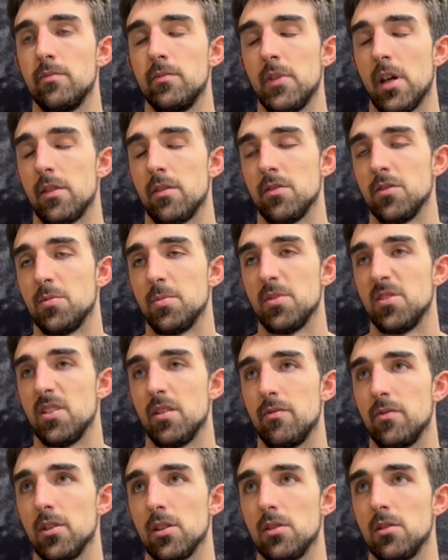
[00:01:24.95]
Nothing
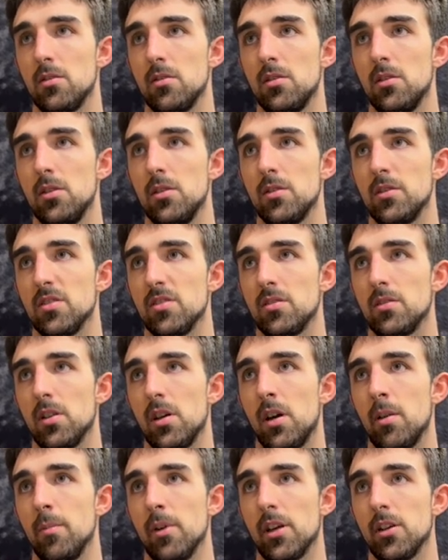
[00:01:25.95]
specific, just
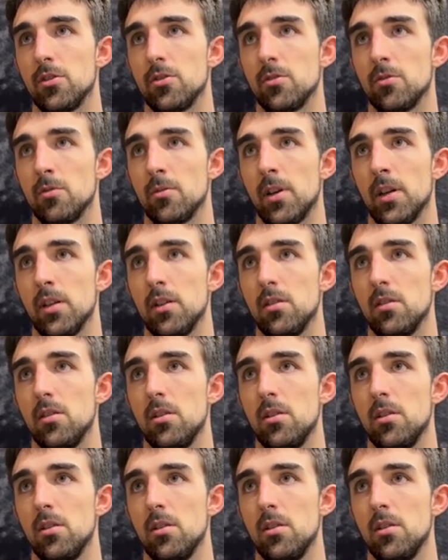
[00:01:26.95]
making sure we're ready.